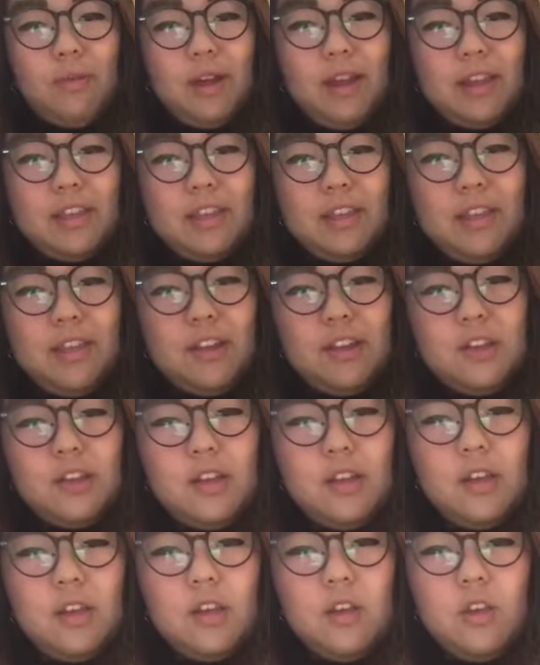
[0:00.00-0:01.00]
my hair.
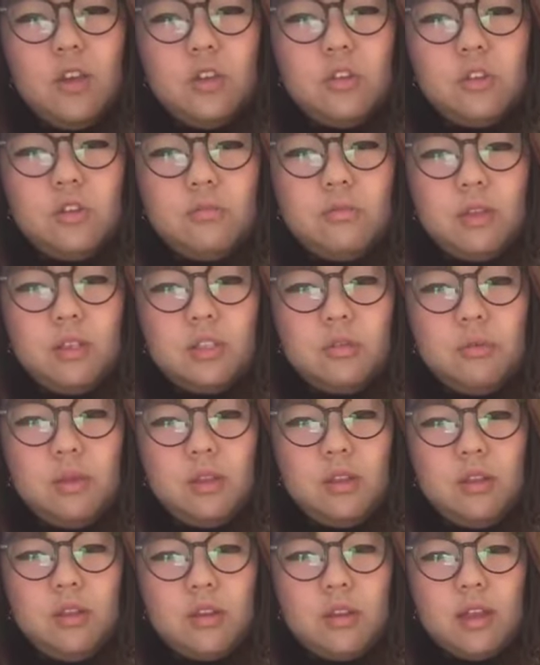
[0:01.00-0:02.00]
So meant to
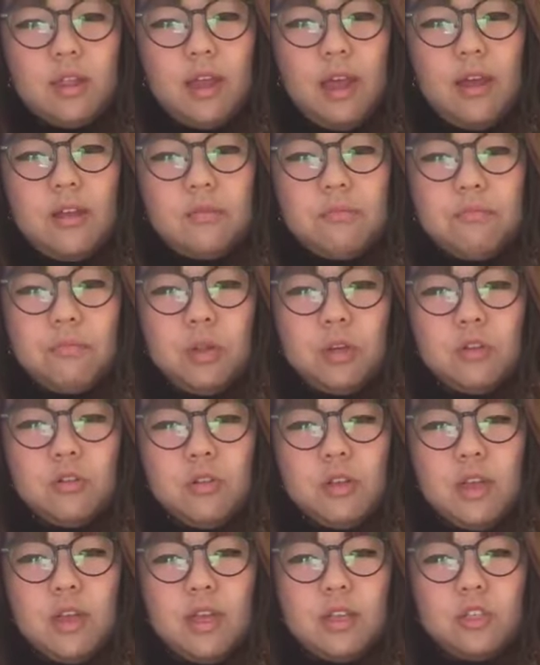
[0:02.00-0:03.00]
be. Look at that.
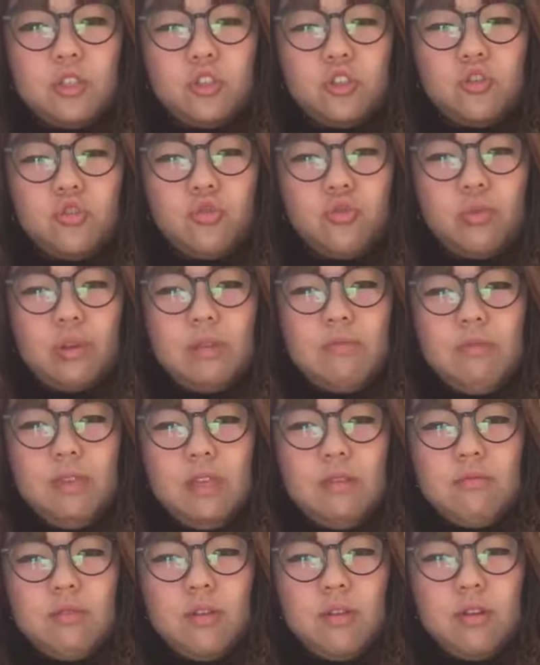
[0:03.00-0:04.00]
Butter, it's
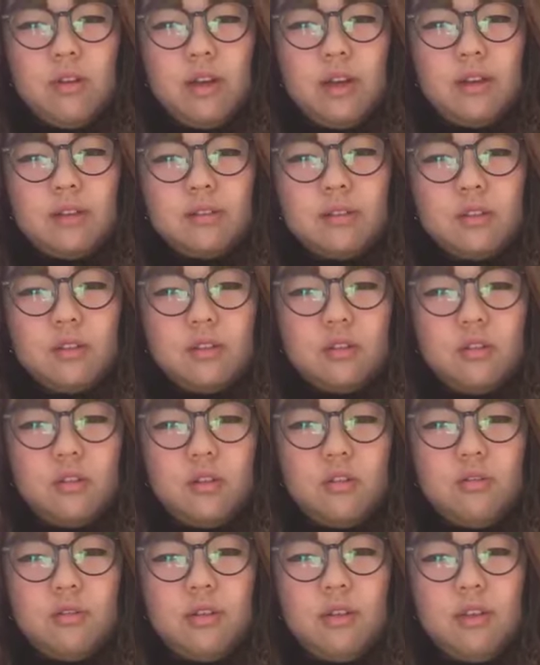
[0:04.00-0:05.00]
creamy, but As guys
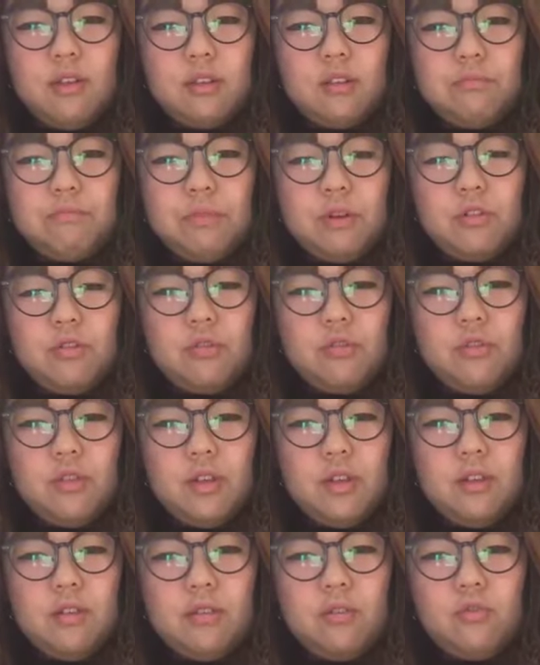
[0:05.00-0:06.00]
know, it's butter,
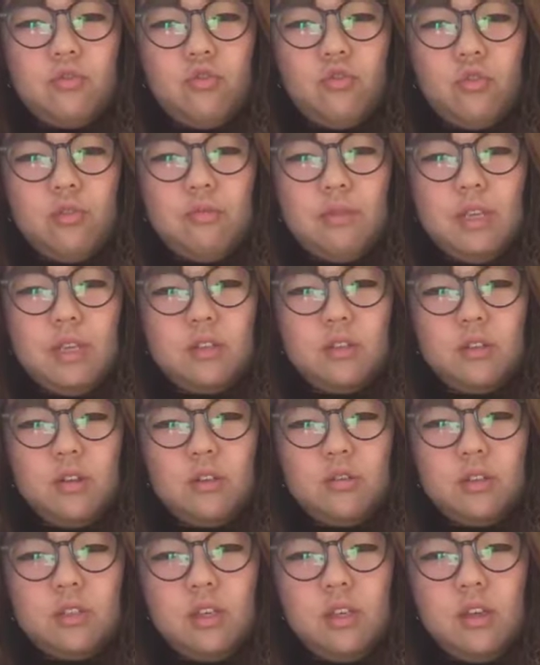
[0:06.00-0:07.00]
it's creamy,
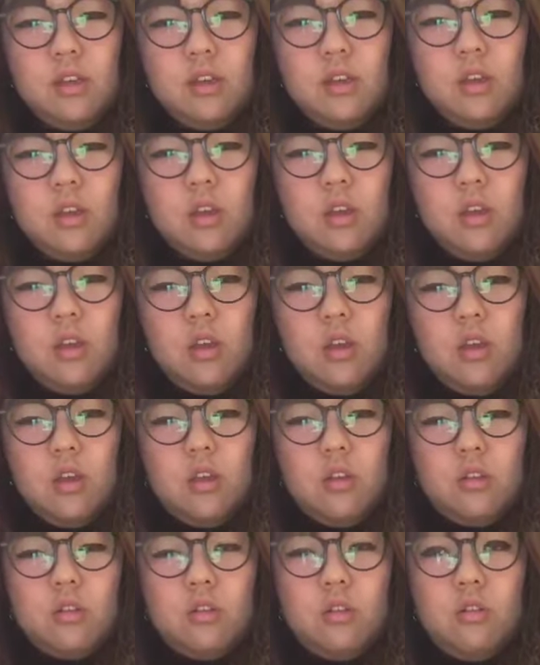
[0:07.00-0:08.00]
salty.
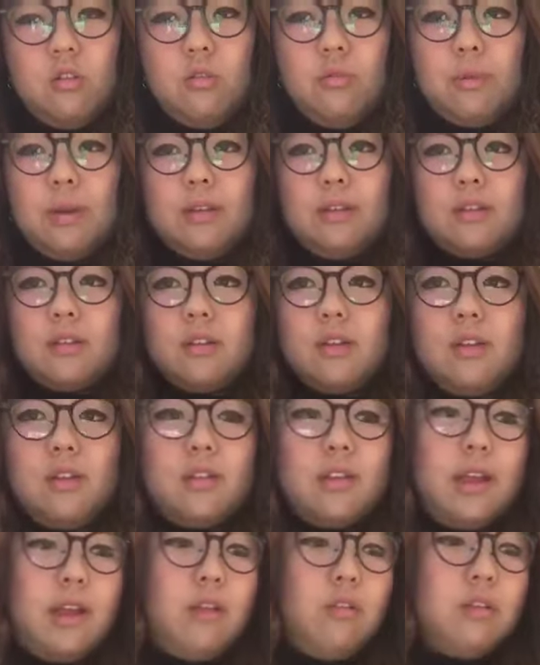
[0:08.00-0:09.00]
So basically,
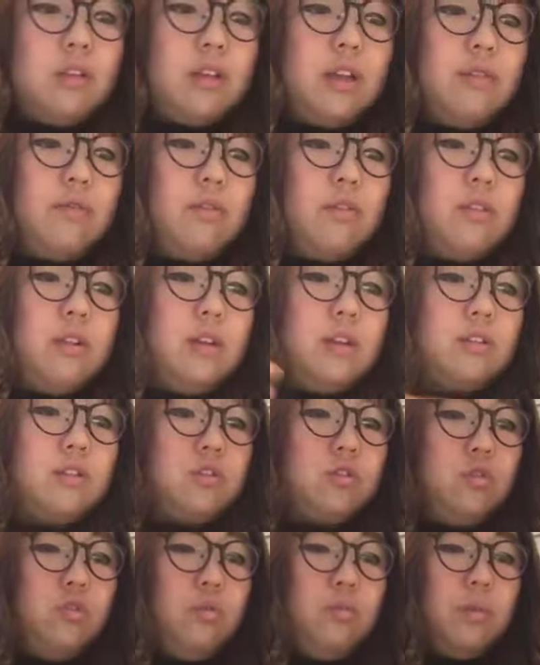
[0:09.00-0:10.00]
now it's time for next
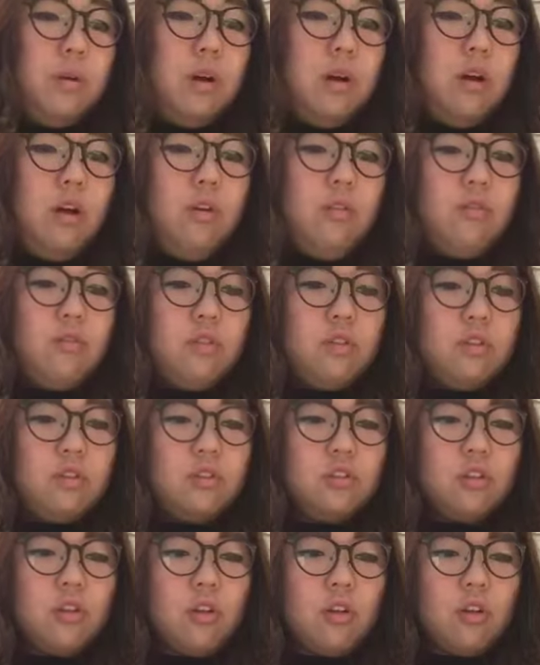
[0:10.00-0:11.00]
scoop of
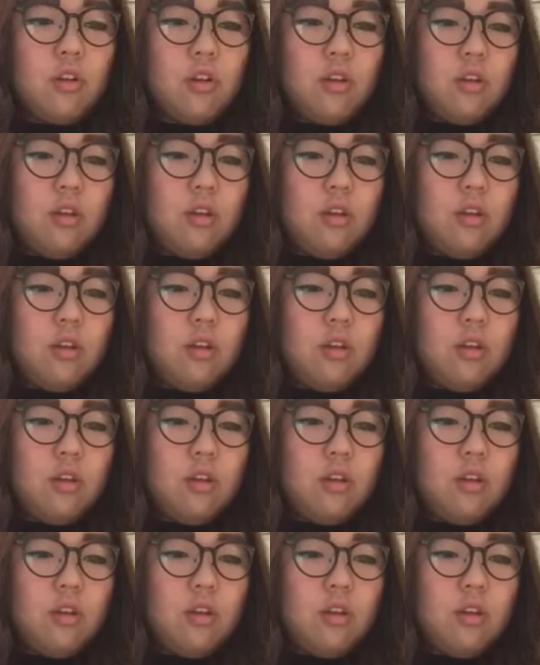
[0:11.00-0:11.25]
sugar.